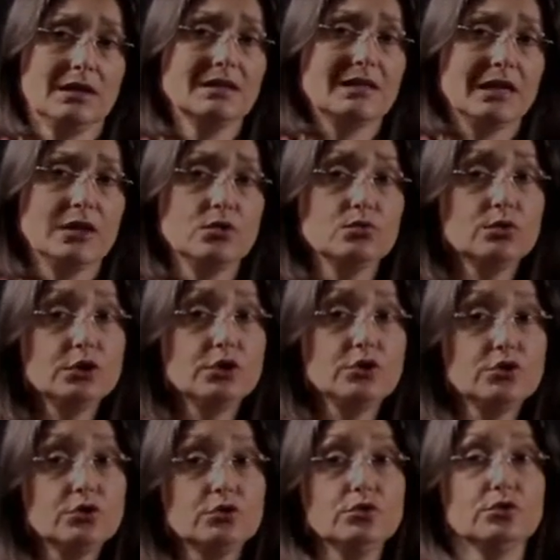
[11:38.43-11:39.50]
Can we
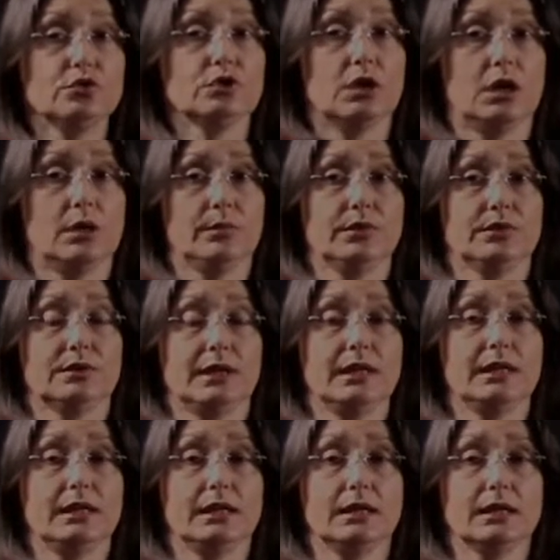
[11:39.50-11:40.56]
use carbon
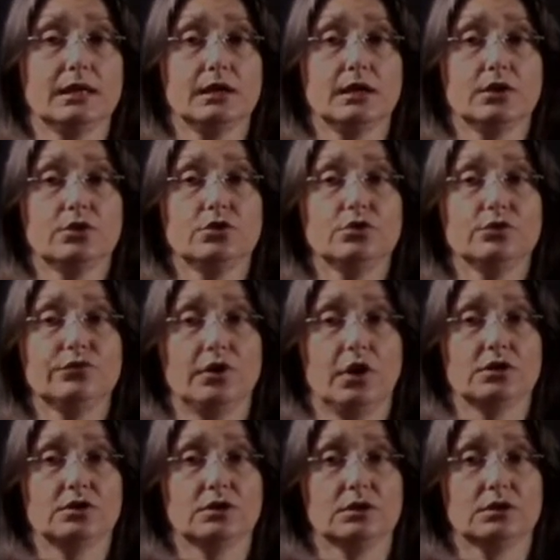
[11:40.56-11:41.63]
dating to
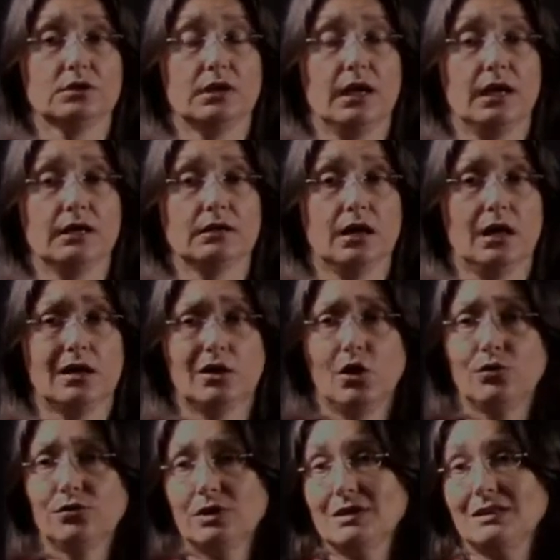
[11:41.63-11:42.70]
fossils that are
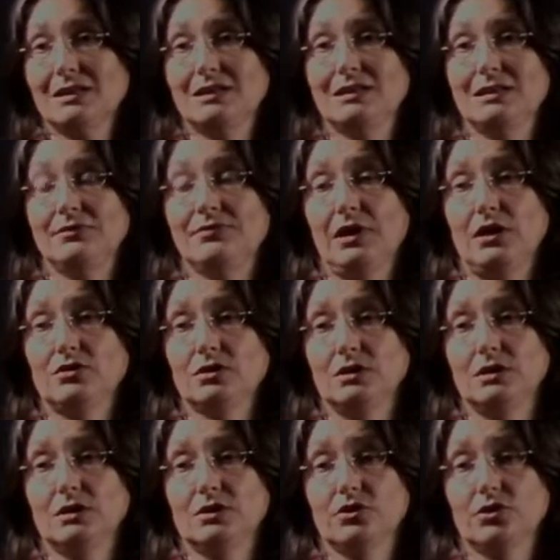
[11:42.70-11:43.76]
over
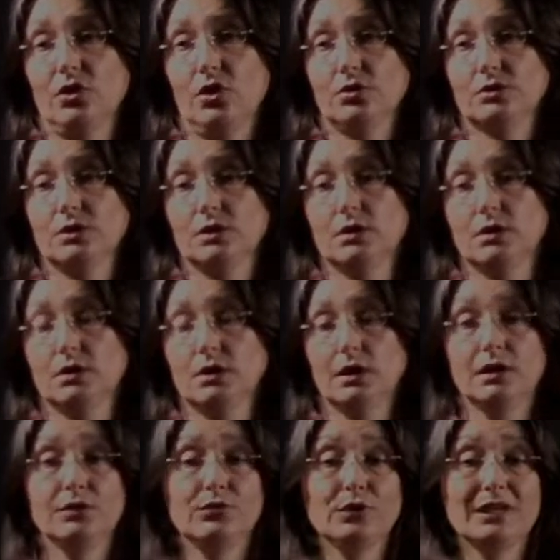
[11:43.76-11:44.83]
60,000 years old?
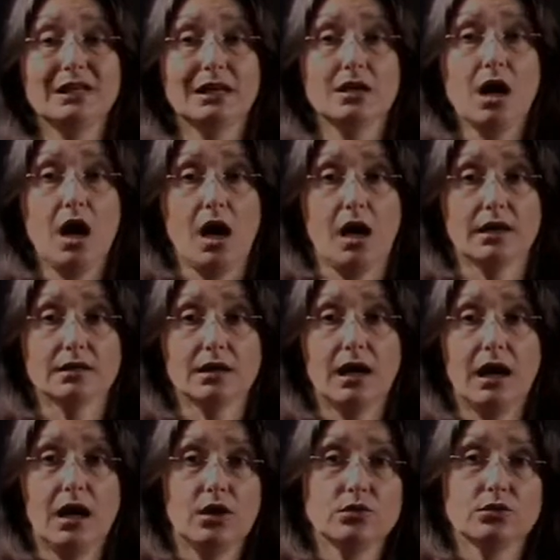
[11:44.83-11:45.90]
And if we cannot,
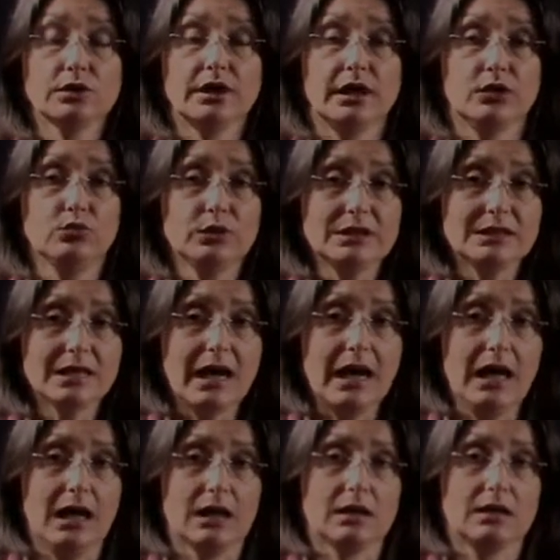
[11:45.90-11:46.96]
how can we
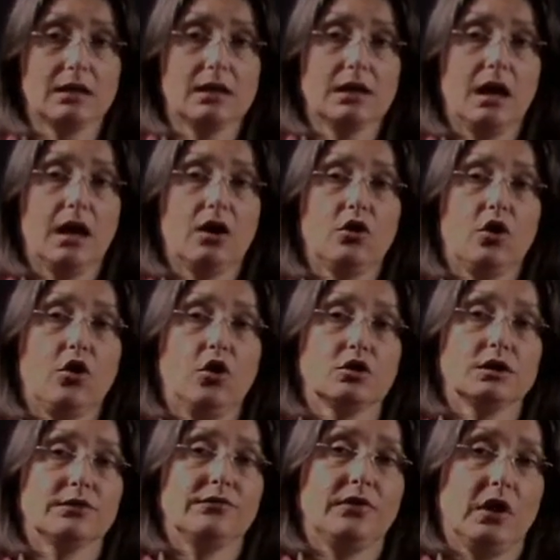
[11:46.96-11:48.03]
tell how old
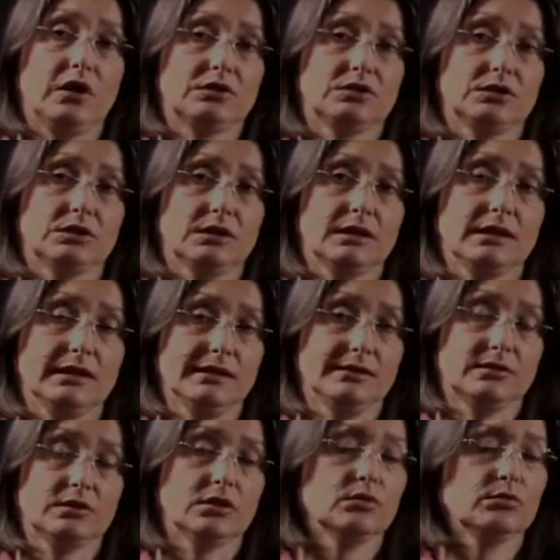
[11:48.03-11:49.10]
the fossil is?
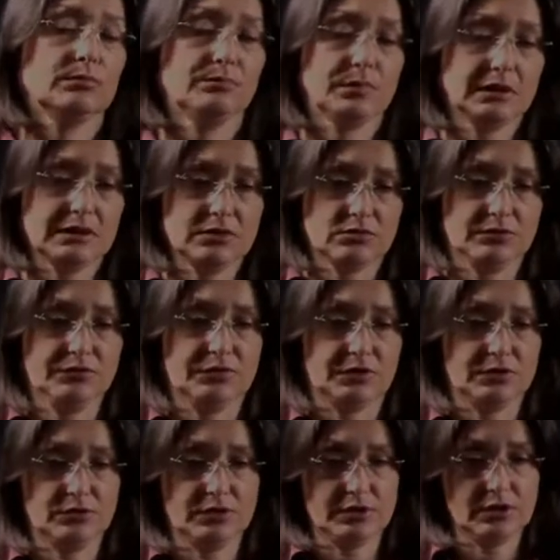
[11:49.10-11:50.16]
So please refer
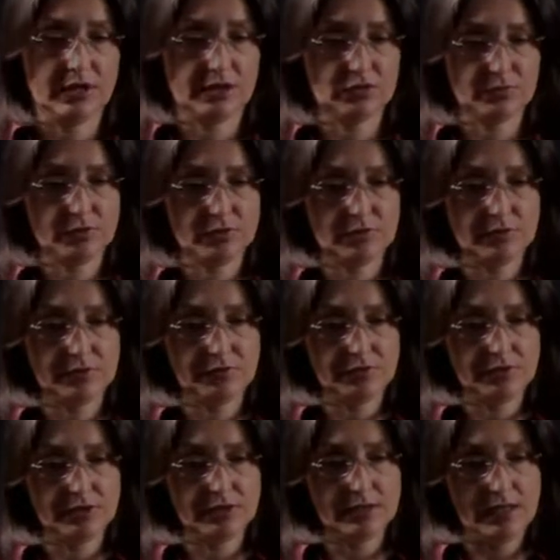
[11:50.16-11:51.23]
to a textbook
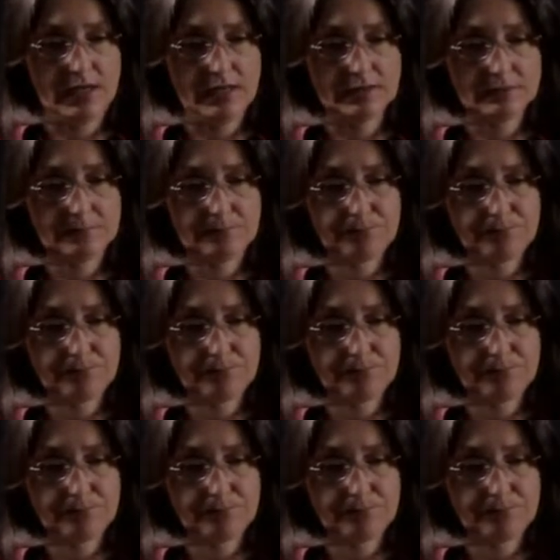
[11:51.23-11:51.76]
referring that.